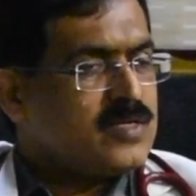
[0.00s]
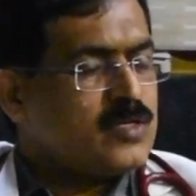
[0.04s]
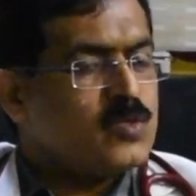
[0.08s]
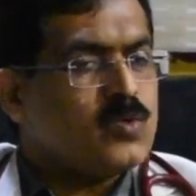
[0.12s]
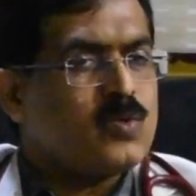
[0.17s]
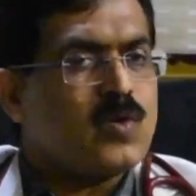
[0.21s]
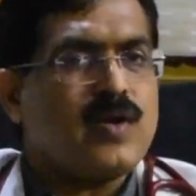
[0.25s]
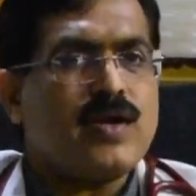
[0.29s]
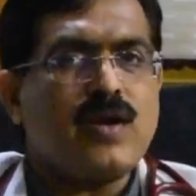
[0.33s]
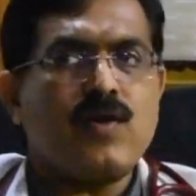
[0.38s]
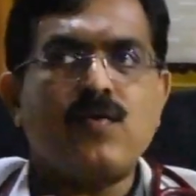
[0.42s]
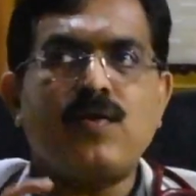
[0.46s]

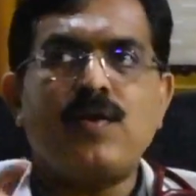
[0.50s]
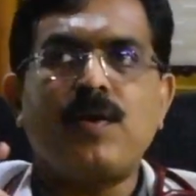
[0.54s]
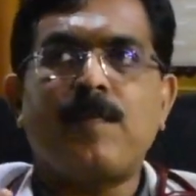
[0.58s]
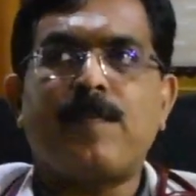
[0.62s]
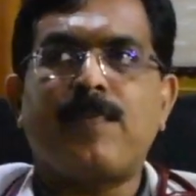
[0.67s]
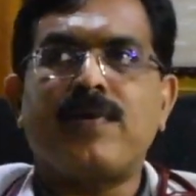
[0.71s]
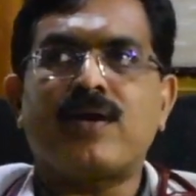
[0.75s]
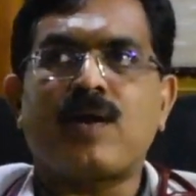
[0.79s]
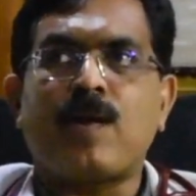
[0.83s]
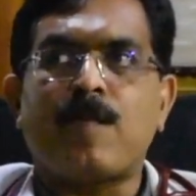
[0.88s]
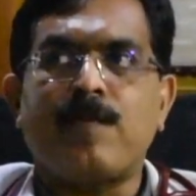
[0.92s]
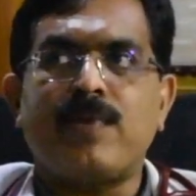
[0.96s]
You don't have to
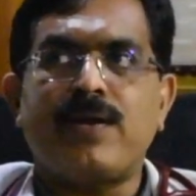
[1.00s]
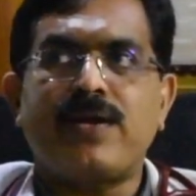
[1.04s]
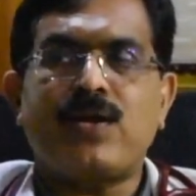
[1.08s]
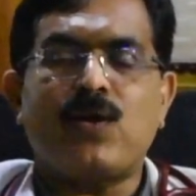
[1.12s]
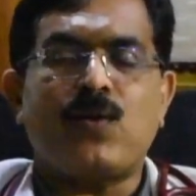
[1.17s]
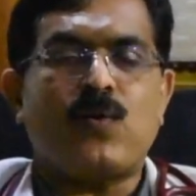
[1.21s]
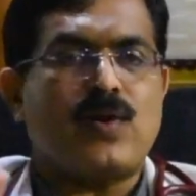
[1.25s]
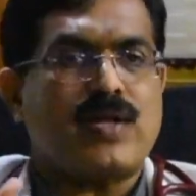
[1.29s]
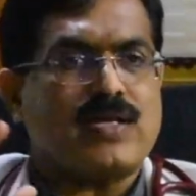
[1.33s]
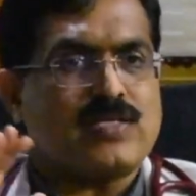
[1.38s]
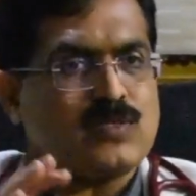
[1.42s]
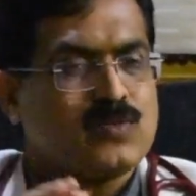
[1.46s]
depend
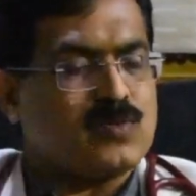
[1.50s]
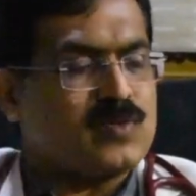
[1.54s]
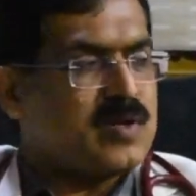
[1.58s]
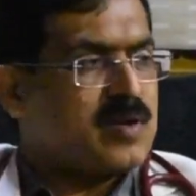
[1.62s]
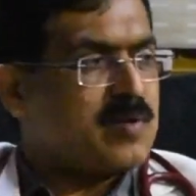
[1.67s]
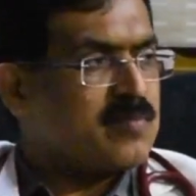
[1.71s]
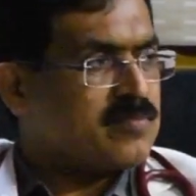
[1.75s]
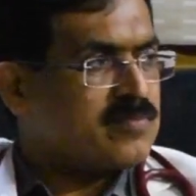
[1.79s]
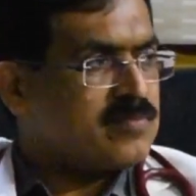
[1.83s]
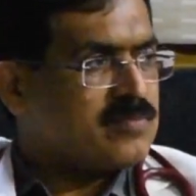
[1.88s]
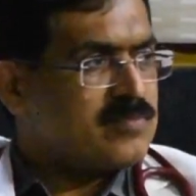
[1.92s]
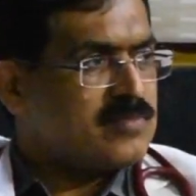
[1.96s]
completely on
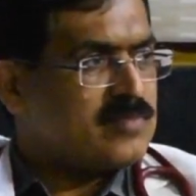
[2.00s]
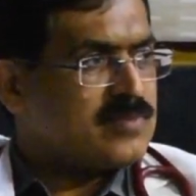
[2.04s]
angiogram.